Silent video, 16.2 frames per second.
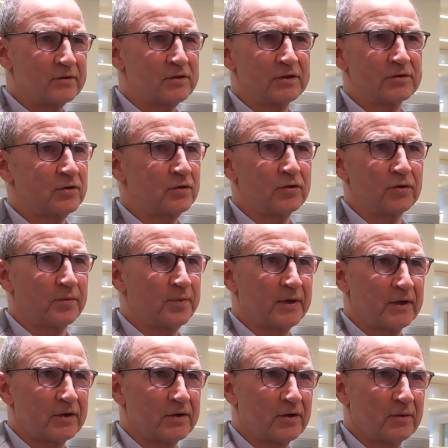the
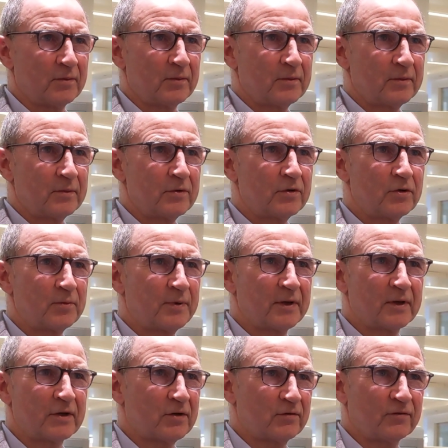European Cup
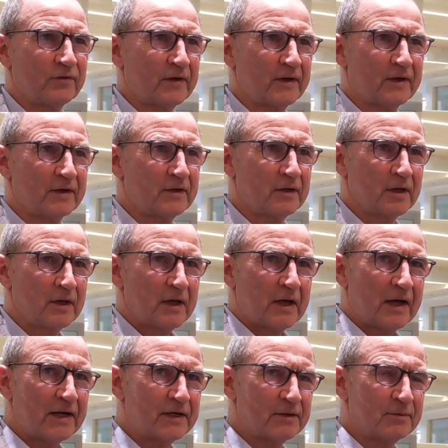final,
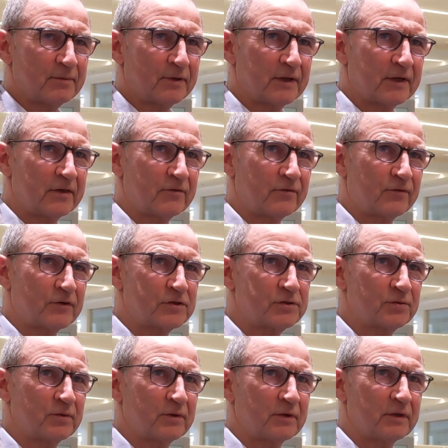I didn't play in the
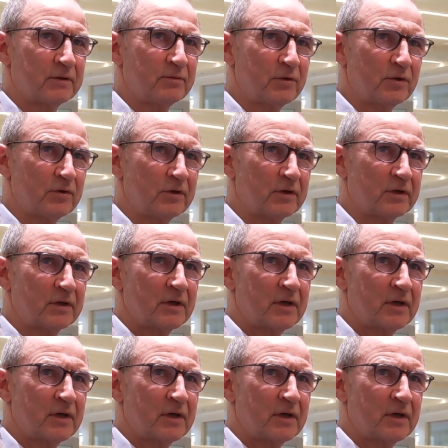first one in Munich,